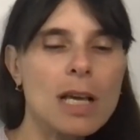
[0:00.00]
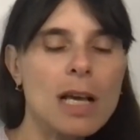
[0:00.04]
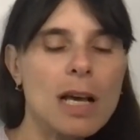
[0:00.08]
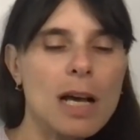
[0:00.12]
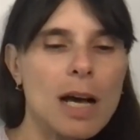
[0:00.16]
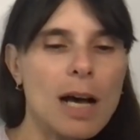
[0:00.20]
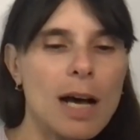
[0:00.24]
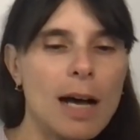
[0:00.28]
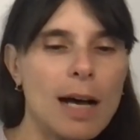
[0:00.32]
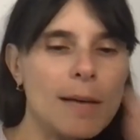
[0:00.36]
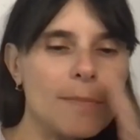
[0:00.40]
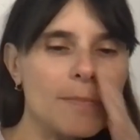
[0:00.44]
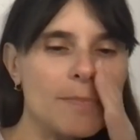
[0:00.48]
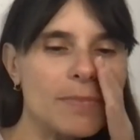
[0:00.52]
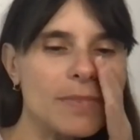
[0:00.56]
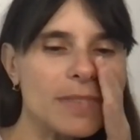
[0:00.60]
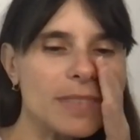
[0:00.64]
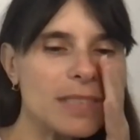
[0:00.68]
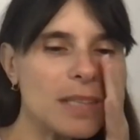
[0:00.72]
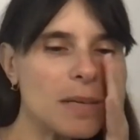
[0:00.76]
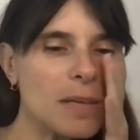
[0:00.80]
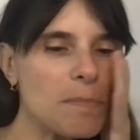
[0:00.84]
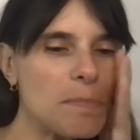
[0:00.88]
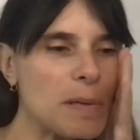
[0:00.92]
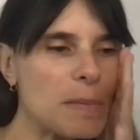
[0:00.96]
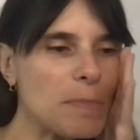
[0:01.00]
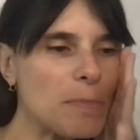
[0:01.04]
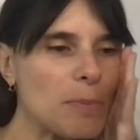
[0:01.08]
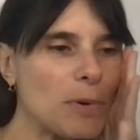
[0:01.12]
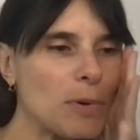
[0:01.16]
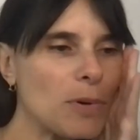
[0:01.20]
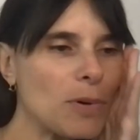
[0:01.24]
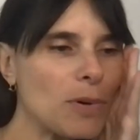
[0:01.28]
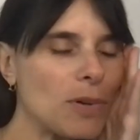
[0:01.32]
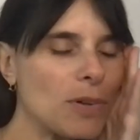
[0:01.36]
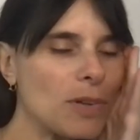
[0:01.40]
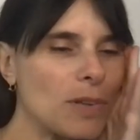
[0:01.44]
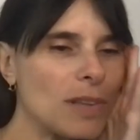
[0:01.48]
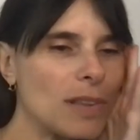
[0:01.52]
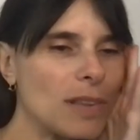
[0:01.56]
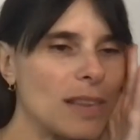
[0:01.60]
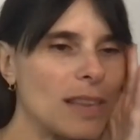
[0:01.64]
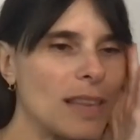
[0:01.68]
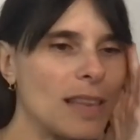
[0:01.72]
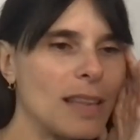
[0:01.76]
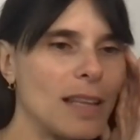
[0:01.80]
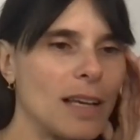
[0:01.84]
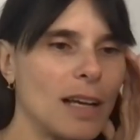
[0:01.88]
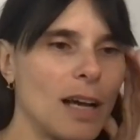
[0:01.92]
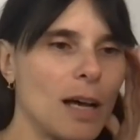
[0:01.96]
Some people,
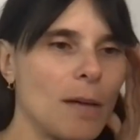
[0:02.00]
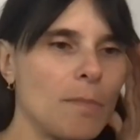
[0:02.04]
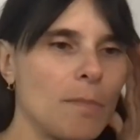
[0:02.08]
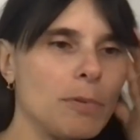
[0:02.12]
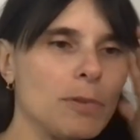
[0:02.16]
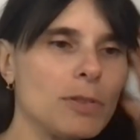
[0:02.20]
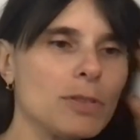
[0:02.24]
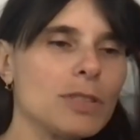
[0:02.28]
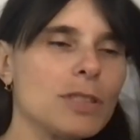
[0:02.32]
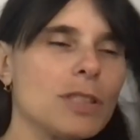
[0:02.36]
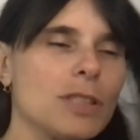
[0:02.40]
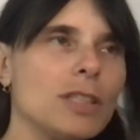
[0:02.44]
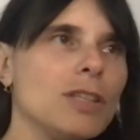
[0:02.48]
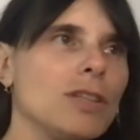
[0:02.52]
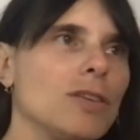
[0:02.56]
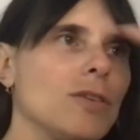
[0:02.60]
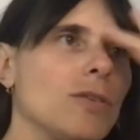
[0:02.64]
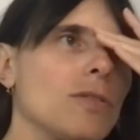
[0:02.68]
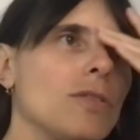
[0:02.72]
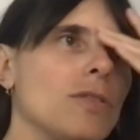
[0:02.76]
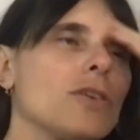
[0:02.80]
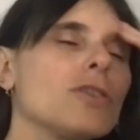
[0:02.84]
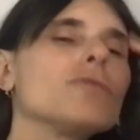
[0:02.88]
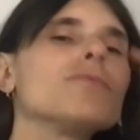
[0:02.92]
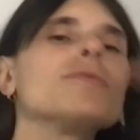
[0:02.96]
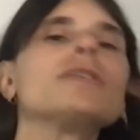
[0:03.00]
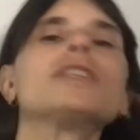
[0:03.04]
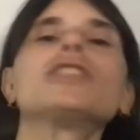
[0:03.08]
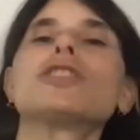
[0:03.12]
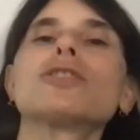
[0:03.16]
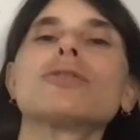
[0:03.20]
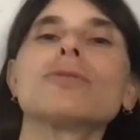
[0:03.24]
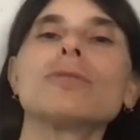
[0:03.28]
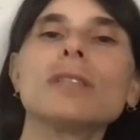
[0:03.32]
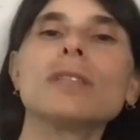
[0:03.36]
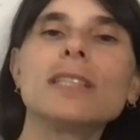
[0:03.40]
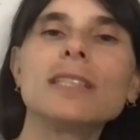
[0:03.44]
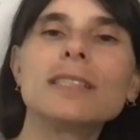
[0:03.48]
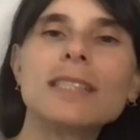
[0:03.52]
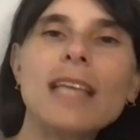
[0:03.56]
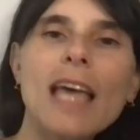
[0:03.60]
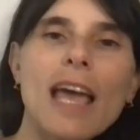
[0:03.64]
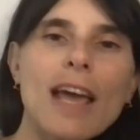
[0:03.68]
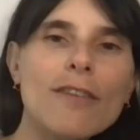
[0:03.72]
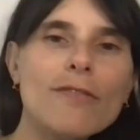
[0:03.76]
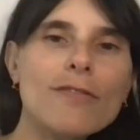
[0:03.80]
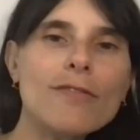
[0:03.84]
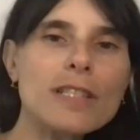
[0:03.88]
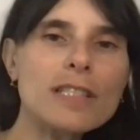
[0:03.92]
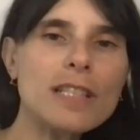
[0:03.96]
the couples, you know, their ritual is
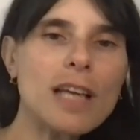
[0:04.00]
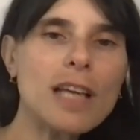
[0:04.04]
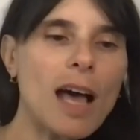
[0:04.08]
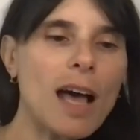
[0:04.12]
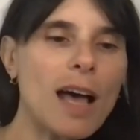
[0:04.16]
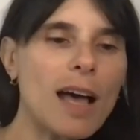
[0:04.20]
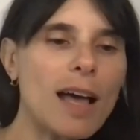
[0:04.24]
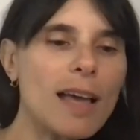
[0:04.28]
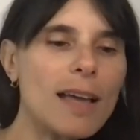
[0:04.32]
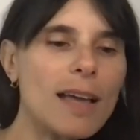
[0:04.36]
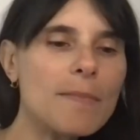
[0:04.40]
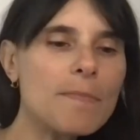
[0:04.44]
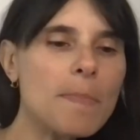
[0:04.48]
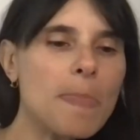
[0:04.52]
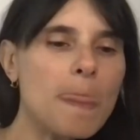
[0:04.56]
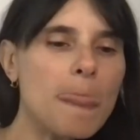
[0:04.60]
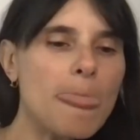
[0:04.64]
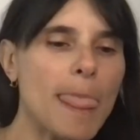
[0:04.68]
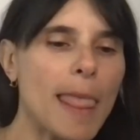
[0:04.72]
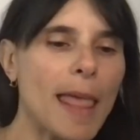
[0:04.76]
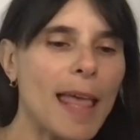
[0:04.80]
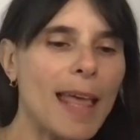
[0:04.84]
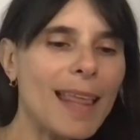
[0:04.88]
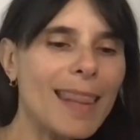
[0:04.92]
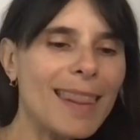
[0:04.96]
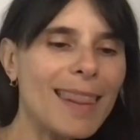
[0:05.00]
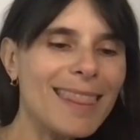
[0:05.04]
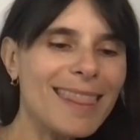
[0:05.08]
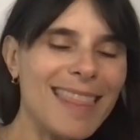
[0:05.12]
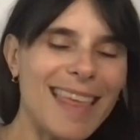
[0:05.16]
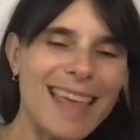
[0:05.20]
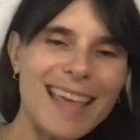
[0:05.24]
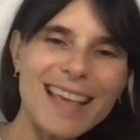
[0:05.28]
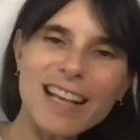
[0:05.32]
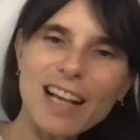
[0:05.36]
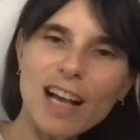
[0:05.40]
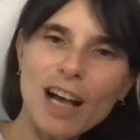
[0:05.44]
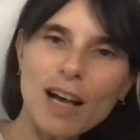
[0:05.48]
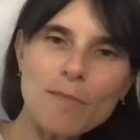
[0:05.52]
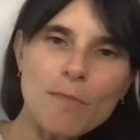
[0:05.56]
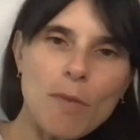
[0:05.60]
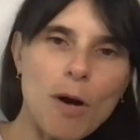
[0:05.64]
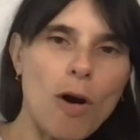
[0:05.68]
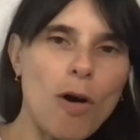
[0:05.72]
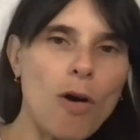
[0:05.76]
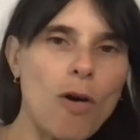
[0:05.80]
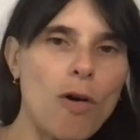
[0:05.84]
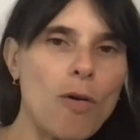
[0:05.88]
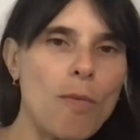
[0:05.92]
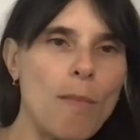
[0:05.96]
every time they come
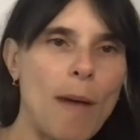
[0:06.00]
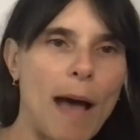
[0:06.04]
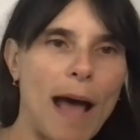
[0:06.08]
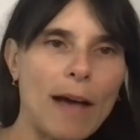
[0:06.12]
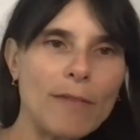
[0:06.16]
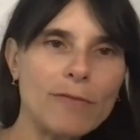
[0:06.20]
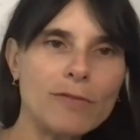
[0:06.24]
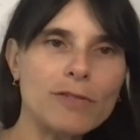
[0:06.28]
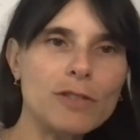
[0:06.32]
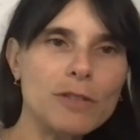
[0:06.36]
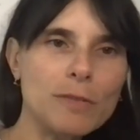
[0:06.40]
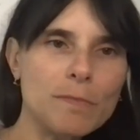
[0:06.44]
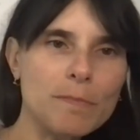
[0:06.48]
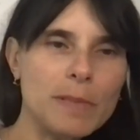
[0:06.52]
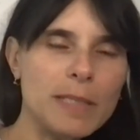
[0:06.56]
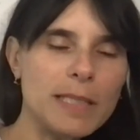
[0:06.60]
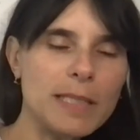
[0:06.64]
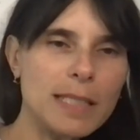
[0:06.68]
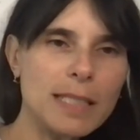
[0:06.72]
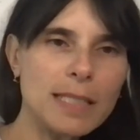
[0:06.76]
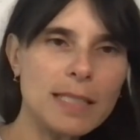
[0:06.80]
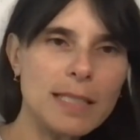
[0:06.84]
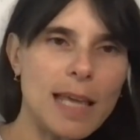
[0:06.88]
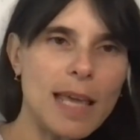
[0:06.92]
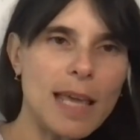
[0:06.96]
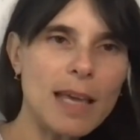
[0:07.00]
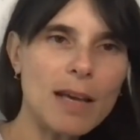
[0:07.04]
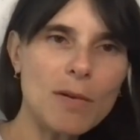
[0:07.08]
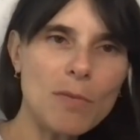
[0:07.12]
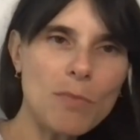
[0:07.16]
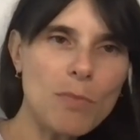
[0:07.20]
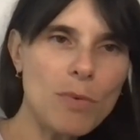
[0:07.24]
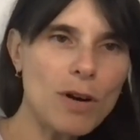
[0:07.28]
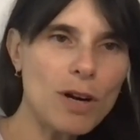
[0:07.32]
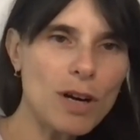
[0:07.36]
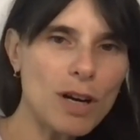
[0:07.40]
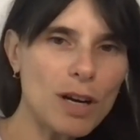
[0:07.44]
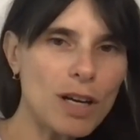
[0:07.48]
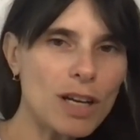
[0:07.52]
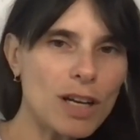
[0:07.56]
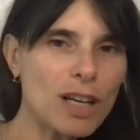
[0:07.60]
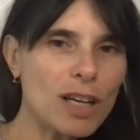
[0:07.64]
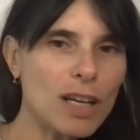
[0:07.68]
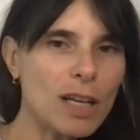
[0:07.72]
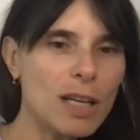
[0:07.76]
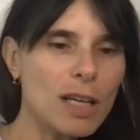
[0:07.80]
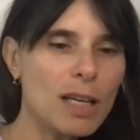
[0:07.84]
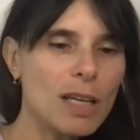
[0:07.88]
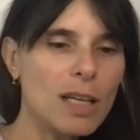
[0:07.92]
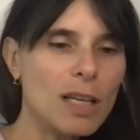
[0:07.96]
home after a busy day at work,
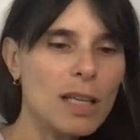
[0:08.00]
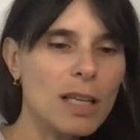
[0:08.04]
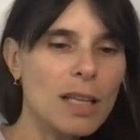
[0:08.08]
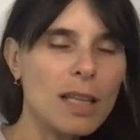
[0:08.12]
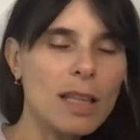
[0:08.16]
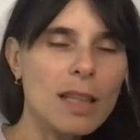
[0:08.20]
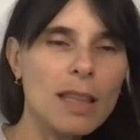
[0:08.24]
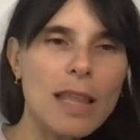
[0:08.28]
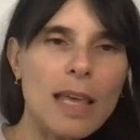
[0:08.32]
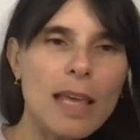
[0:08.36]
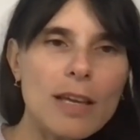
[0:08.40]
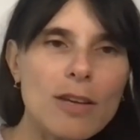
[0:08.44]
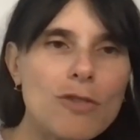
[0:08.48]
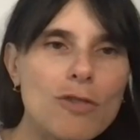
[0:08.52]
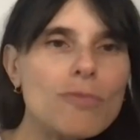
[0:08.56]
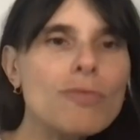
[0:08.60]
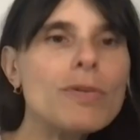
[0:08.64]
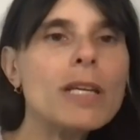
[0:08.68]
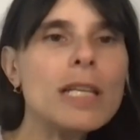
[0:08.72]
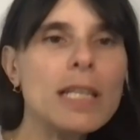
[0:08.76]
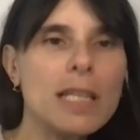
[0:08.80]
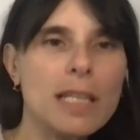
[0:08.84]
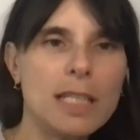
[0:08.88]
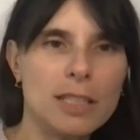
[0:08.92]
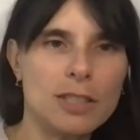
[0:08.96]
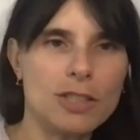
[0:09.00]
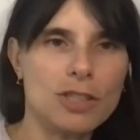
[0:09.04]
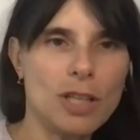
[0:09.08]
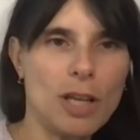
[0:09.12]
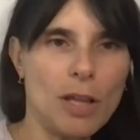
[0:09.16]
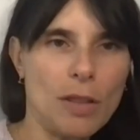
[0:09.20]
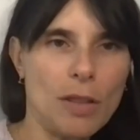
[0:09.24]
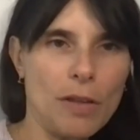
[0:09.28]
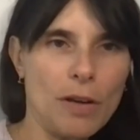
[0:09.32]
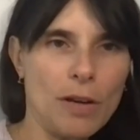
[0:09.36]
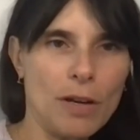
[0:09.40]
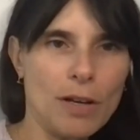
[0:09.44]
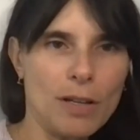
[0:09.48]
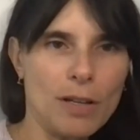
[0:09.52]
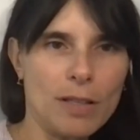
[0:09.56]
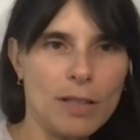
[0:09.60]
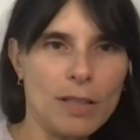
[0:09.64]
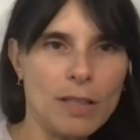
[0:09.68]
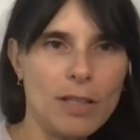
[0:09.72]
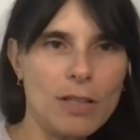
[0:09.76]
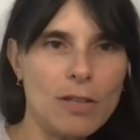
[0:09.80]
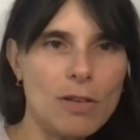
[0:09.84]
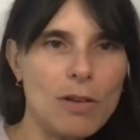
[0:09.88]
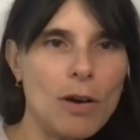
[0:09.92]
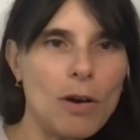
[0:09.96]
they greet each other,
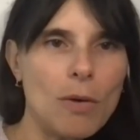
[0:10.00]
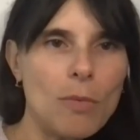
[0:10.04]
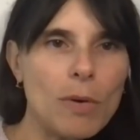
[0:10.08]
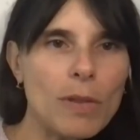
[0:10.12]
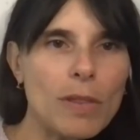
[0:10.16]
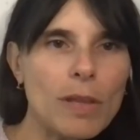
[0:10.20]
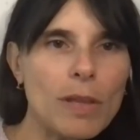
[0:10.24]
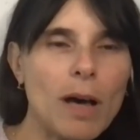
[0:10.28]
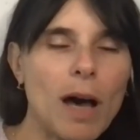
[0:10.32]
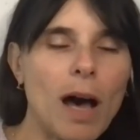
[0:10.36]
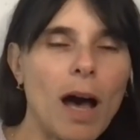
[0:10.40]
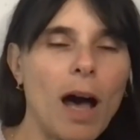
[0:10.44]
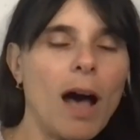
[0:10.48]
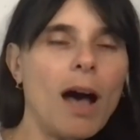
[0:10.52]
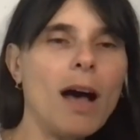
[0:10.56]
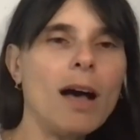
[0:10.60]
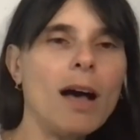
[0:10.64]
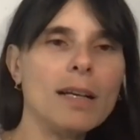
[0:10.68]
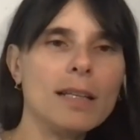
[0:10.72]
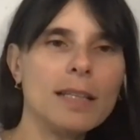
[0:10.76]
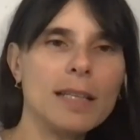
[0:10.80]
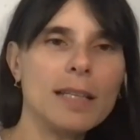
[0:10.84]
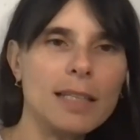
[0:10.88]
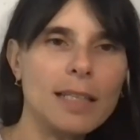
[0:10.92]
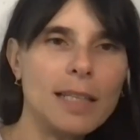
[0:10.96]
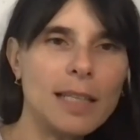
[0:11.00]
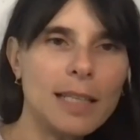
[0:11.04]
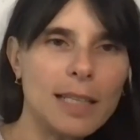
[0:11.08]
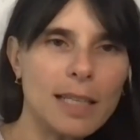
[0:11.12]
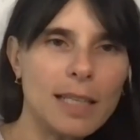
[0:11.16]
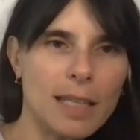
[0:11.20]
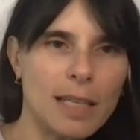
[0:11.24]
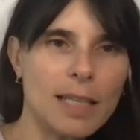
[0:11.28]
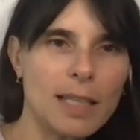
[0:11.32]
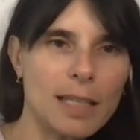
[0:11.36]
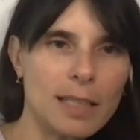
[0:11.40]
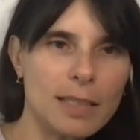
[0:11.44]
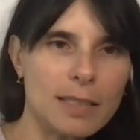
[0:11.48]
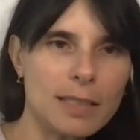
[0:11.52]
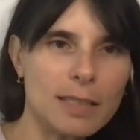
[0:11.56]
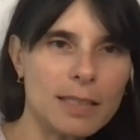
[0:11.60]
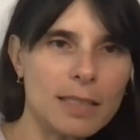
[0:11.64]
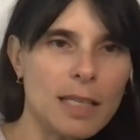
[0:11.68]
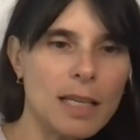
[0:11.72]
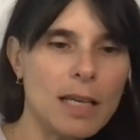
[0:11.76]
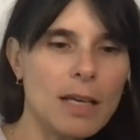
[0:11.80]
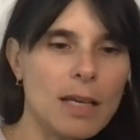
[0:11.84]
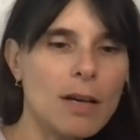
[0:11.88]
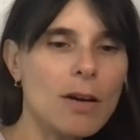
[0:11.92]
you know, with a hug and a kiss.